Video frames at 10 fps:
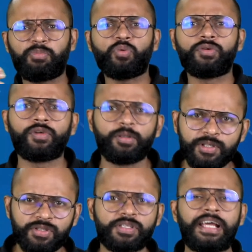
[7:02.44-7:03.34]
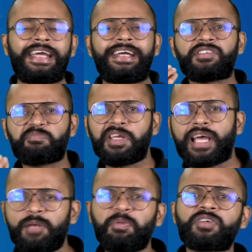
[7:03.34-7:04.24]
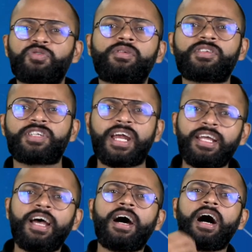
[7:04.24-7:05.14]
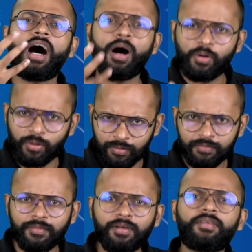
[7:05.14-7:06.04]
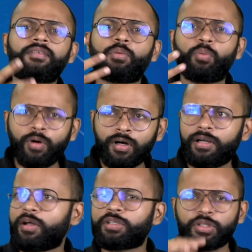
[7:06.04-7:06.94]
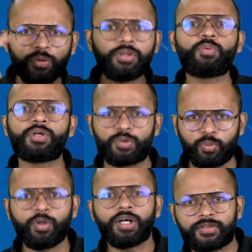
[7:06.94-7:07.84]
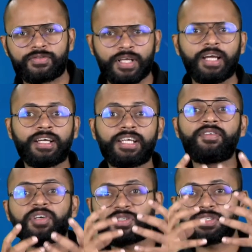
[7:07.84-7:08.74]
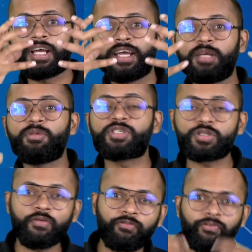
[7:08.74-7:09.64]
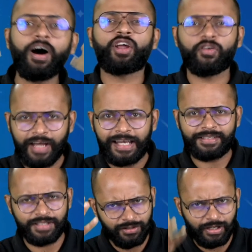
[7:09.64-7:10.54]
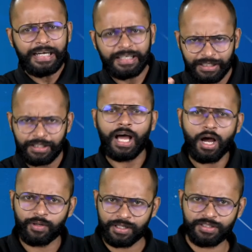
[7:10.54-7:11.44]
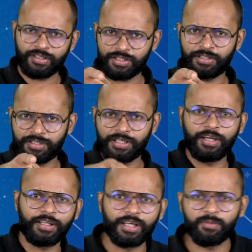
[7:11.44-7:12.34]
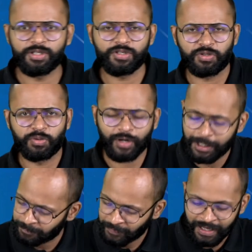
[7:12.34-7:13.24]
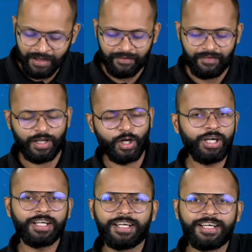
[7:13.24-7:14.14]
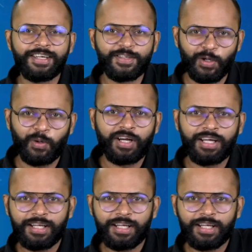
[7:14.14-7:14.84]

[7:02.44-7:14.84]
beautiful images. It is helping us to understand how the world or the universe works, giving us images of far off galaxies. Right now, it is sending the images to you, right? Very good. So,